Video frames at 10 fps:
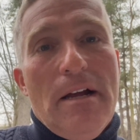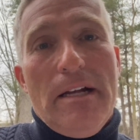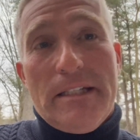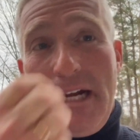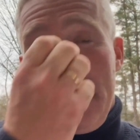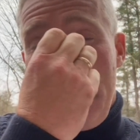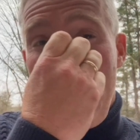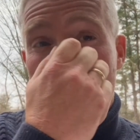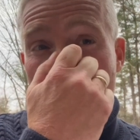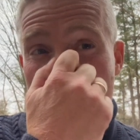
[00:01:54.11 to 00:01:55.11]
it's not
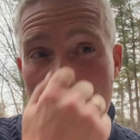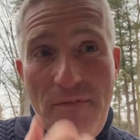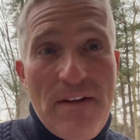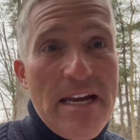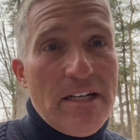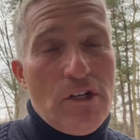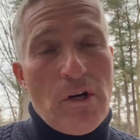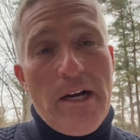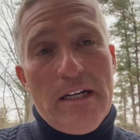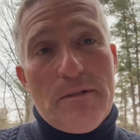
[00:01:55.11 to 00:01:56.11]
some great feat to
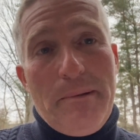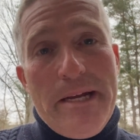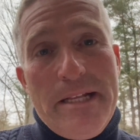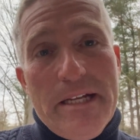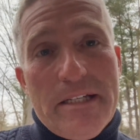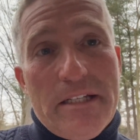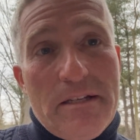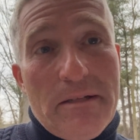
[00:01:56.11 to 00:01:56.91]
try and explain this.